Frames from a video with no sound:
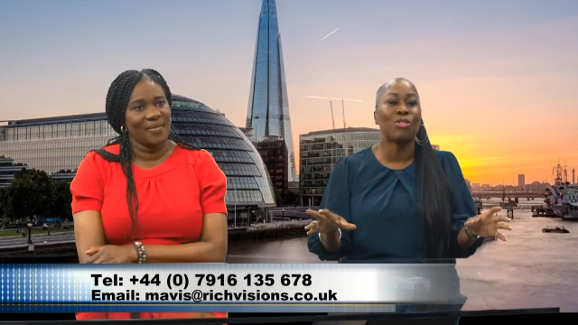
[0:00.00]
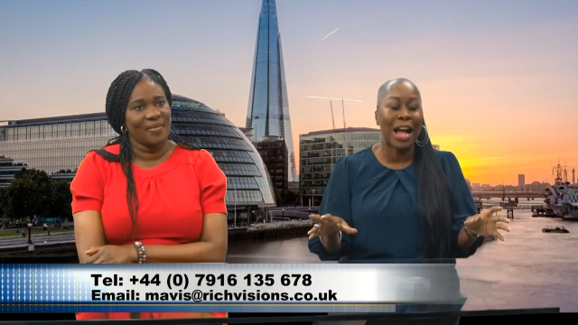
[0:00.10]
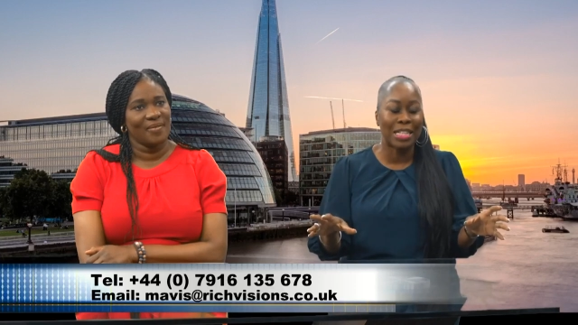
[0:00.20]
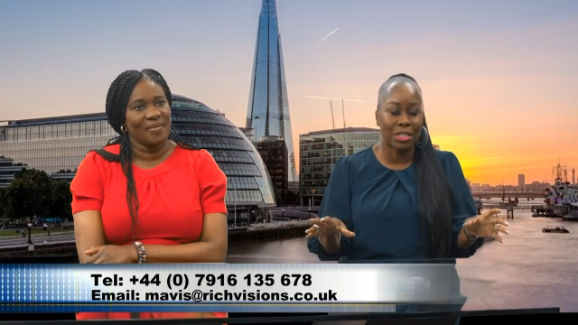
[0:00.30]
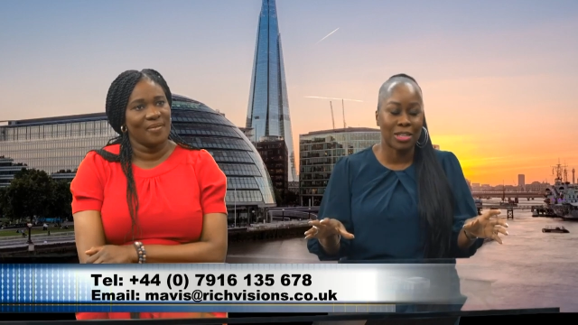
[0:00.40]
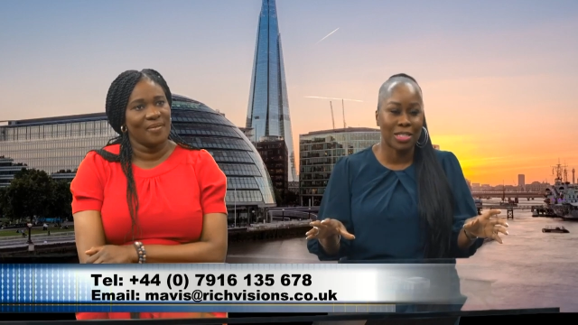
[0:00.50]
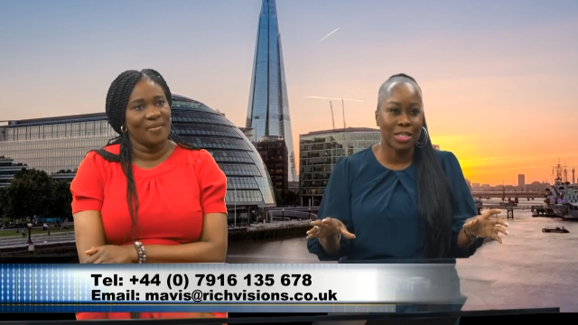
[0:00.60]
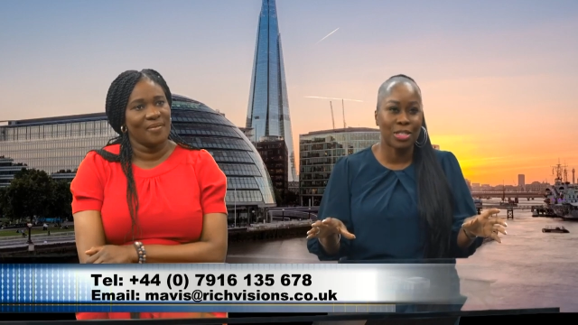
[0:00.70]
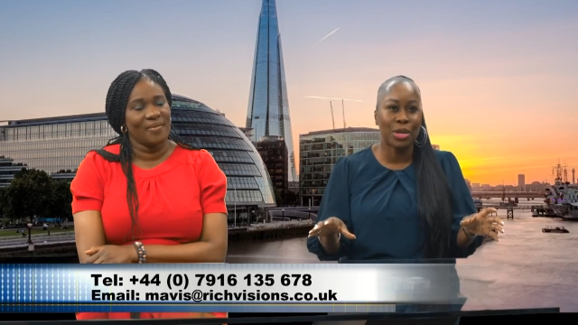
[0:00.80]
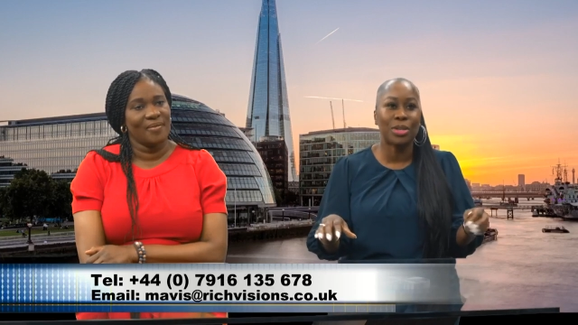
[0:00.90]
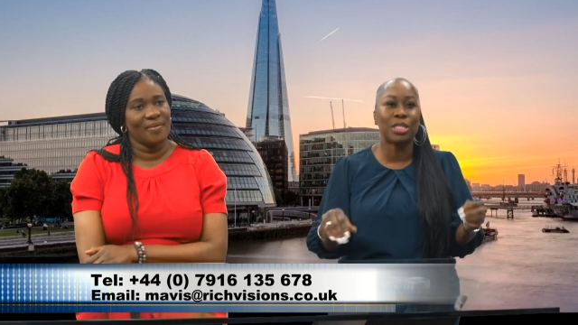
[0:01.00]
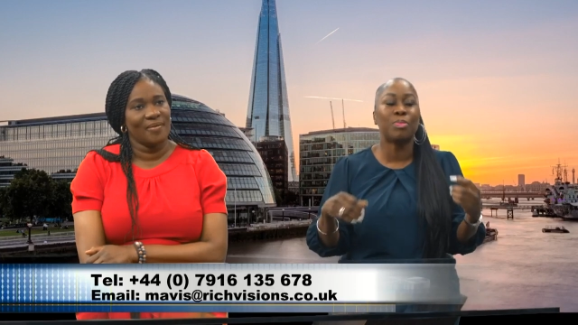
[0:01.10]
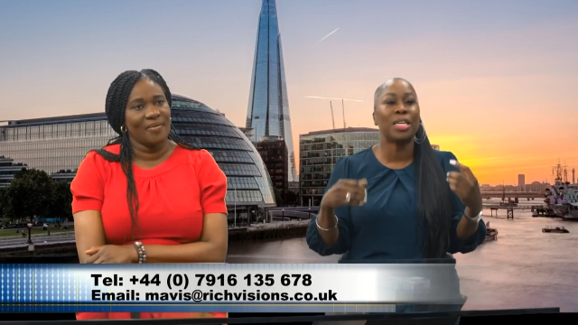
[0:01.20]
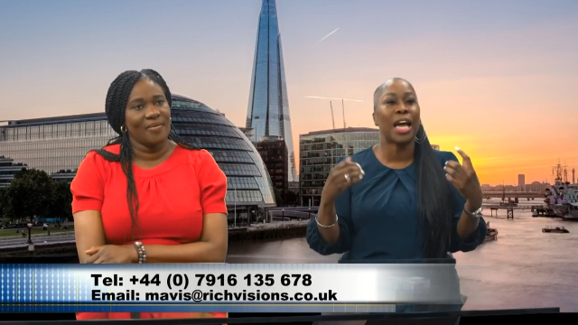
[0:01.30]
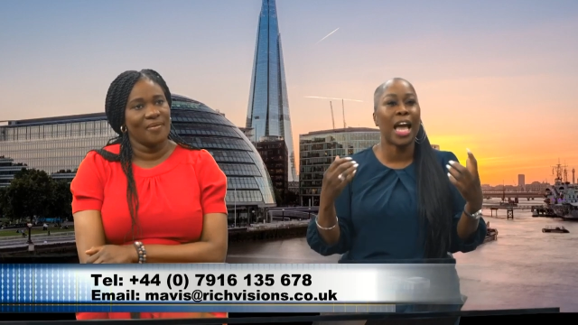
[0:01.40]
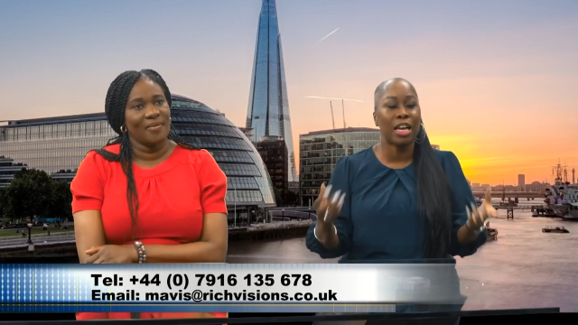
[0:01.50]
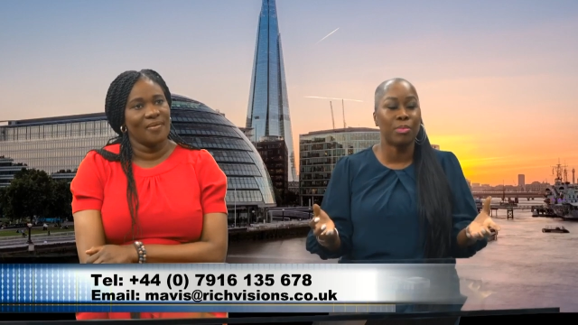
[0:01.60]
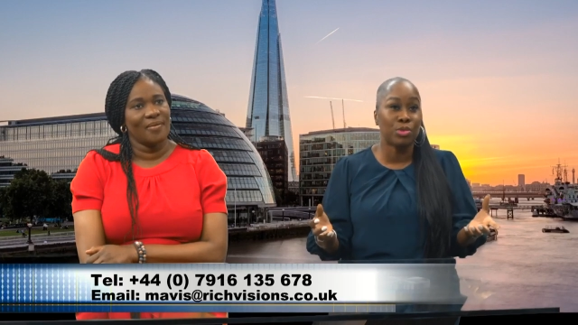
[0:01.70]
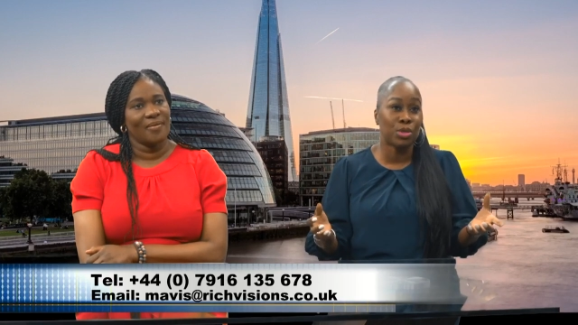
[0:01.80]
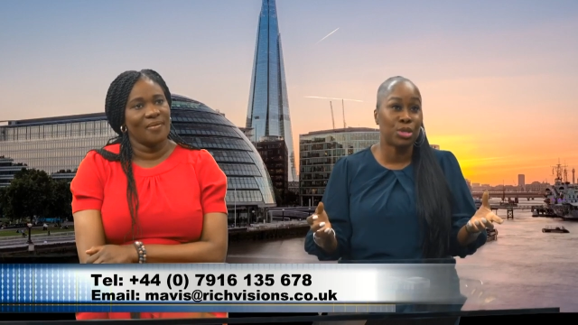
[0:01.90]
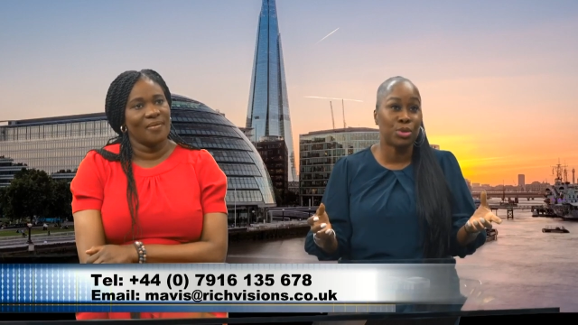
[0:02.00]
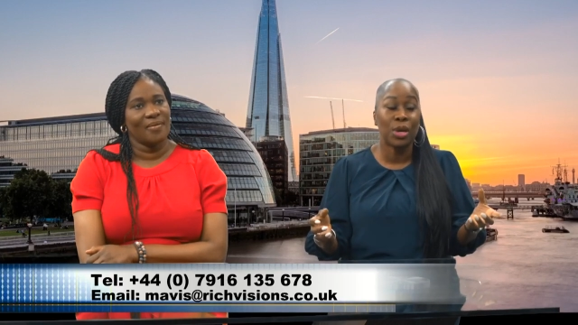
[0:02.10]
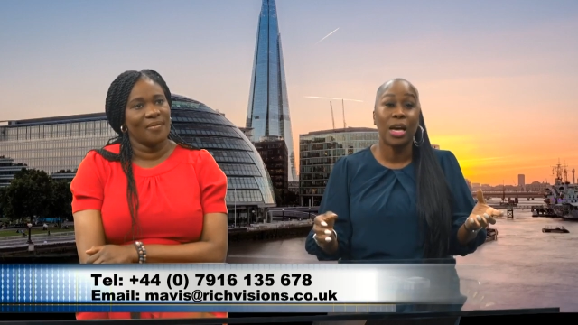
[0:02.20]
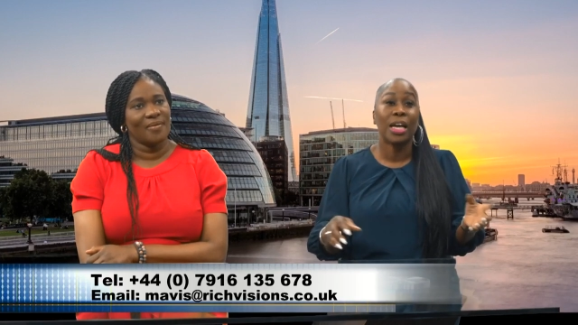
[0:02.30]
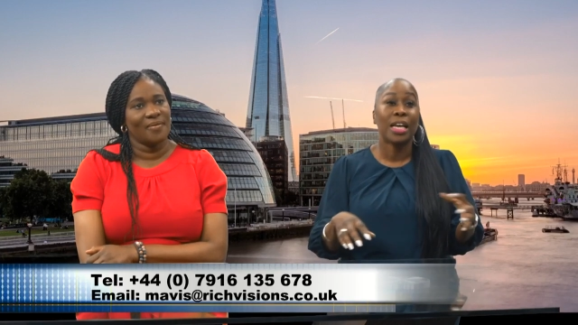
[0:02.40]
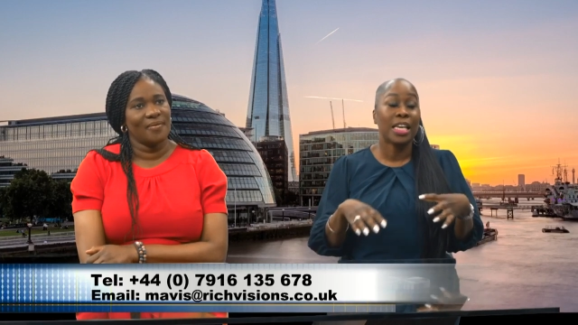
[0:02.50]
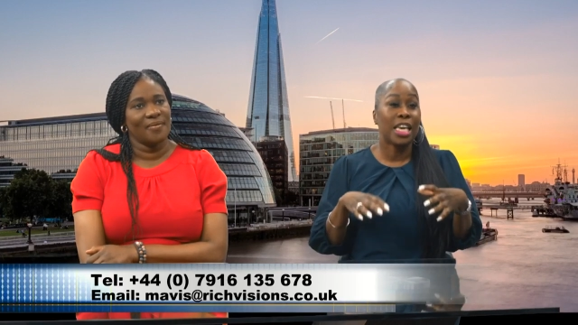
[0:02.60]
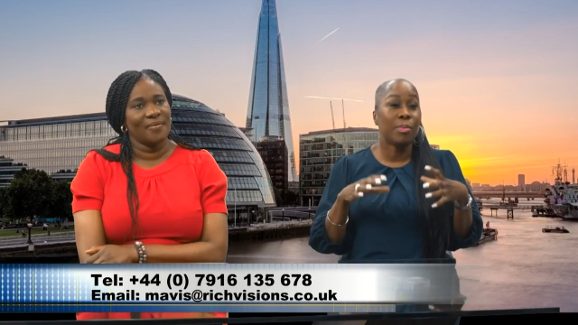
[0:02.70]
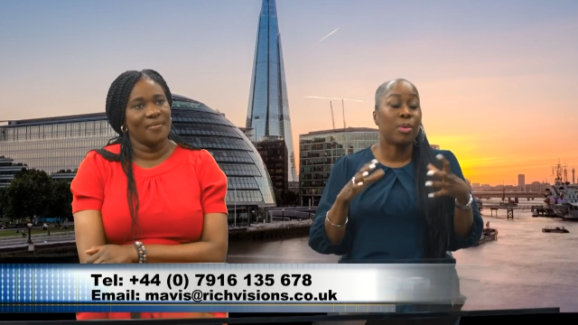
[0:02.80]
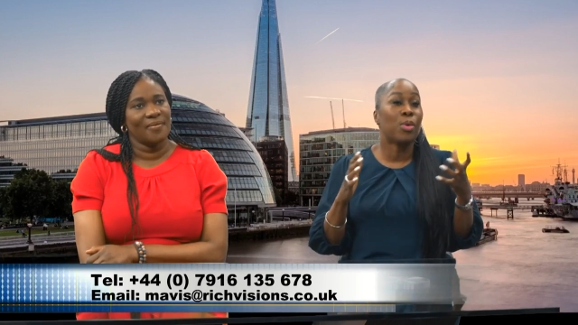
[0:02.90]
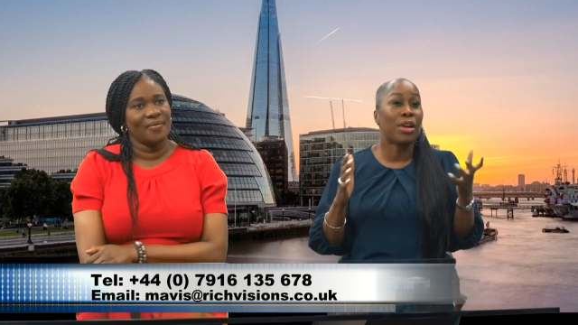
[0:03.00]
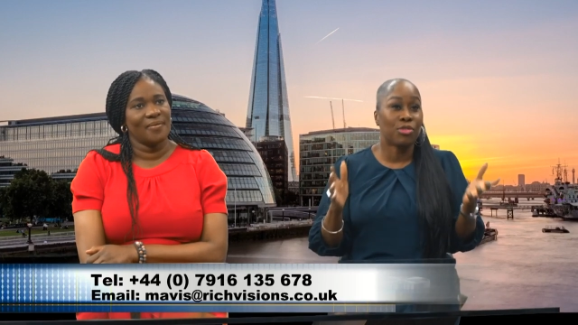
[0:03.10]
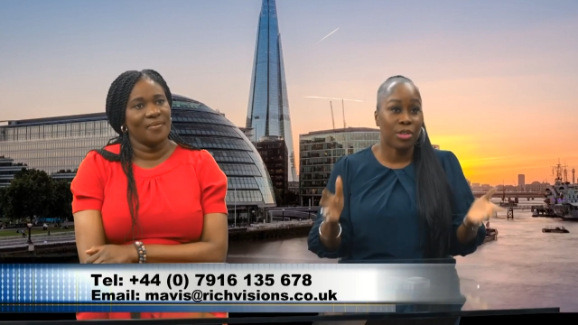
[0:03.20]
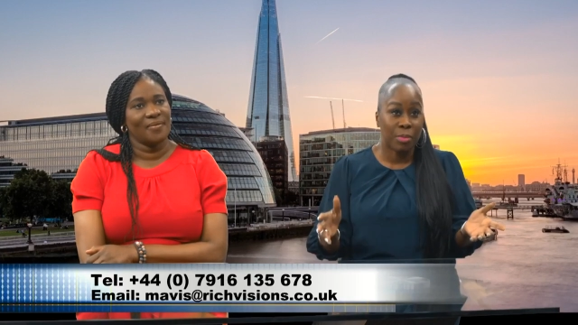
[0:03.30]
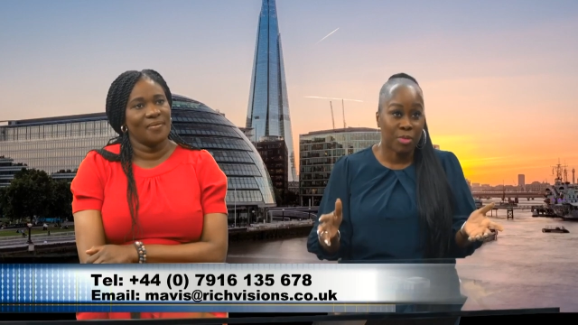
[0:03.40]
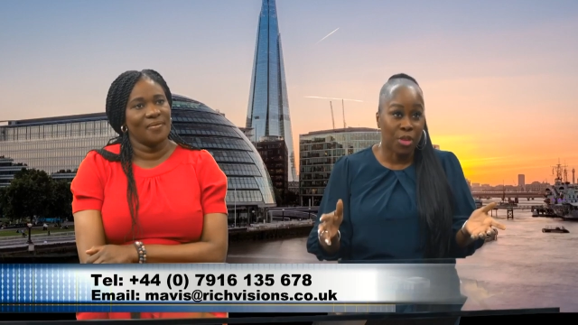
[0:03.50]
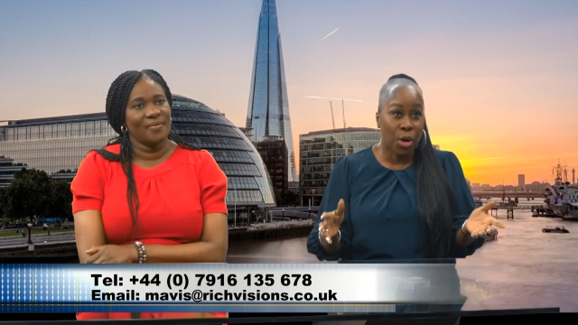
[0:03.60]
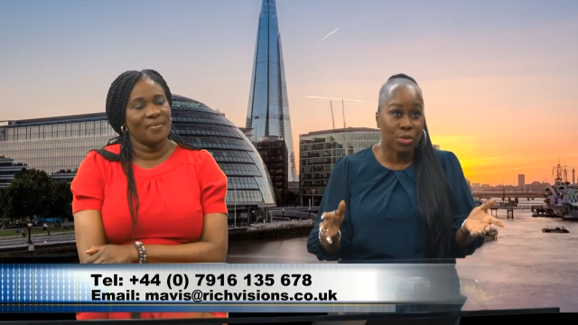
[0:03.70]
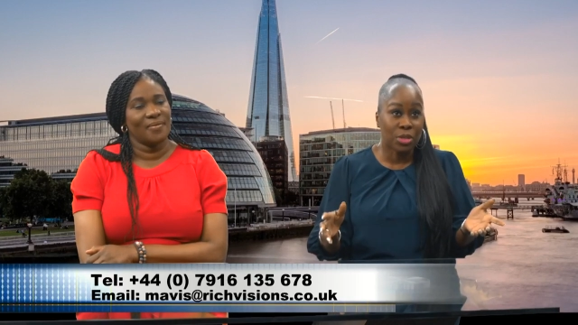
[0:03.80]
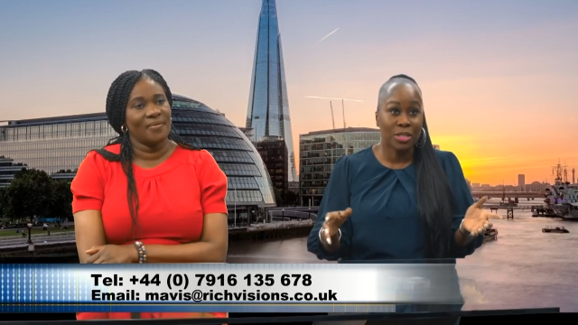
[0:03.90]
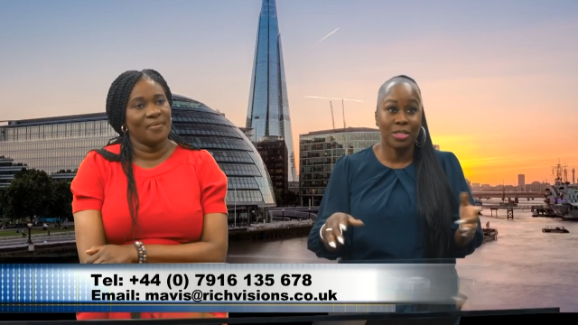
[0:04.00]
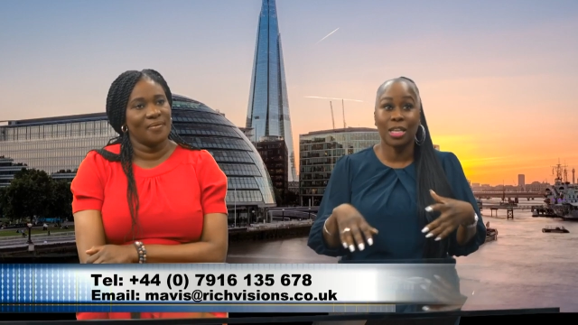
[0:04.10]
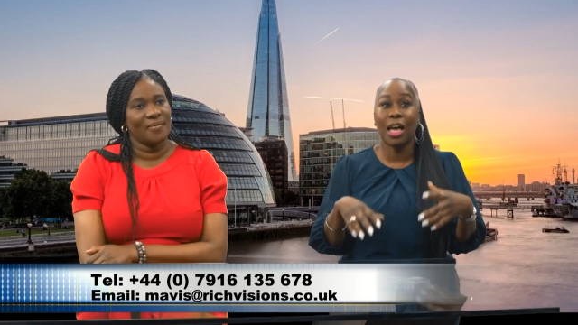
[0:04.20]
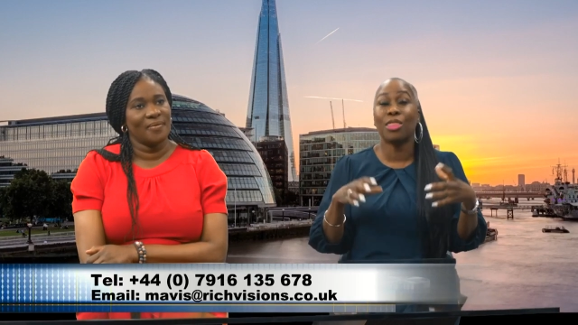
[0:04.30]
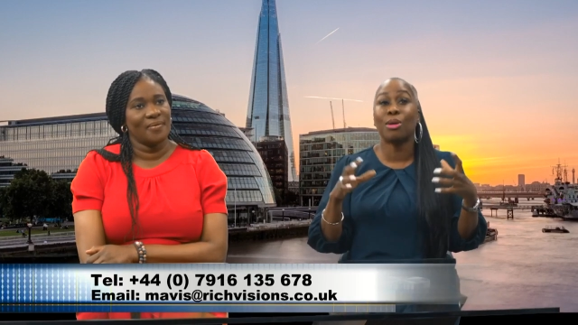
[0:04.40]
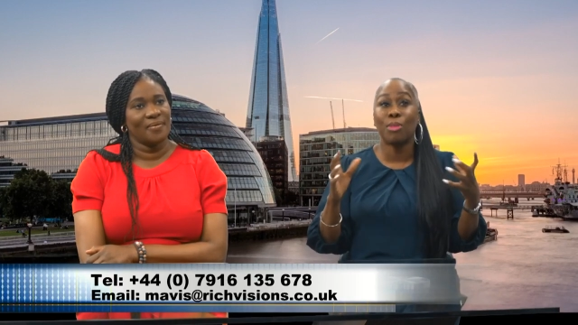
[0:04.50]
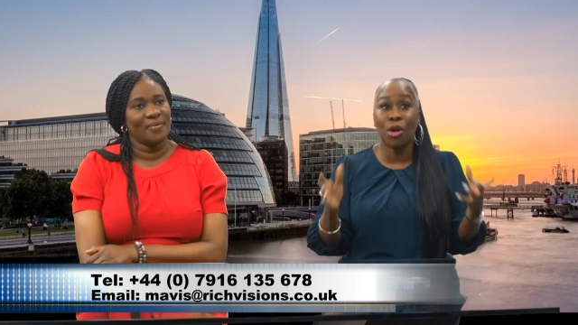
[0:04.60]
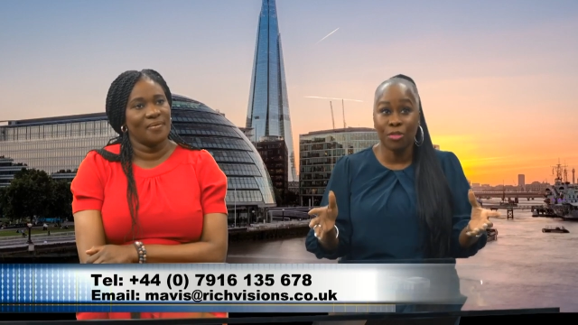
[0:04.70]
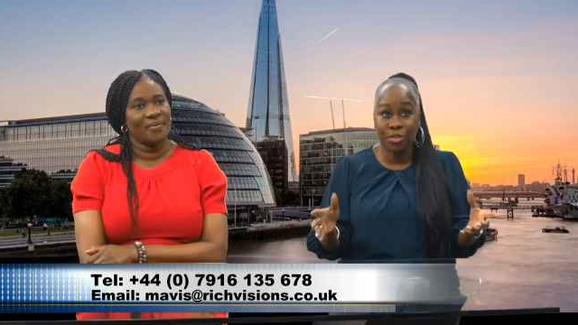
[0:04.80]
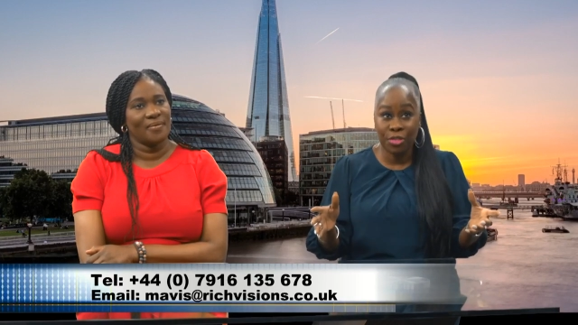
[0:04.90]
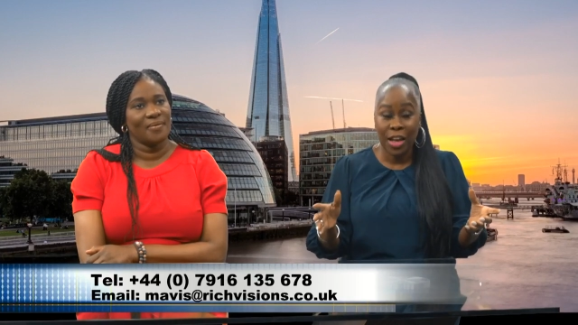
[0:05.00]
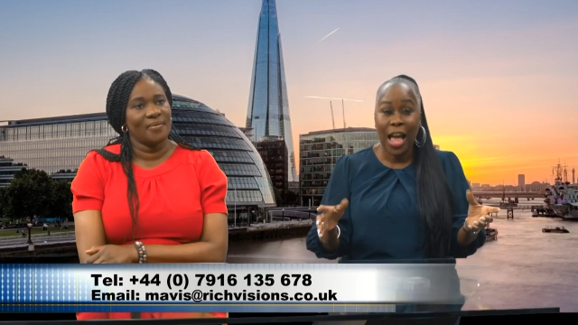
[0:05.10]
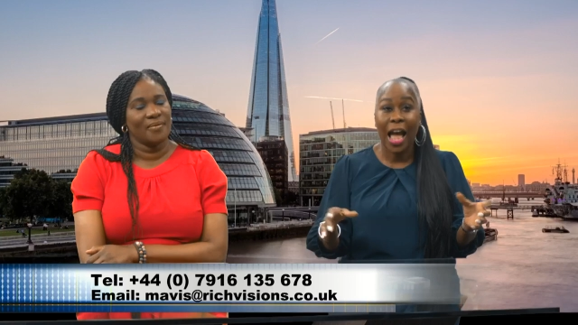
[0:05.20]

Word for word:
Speaker 1: around us. So it's been able to keep away from them phones, turn them off,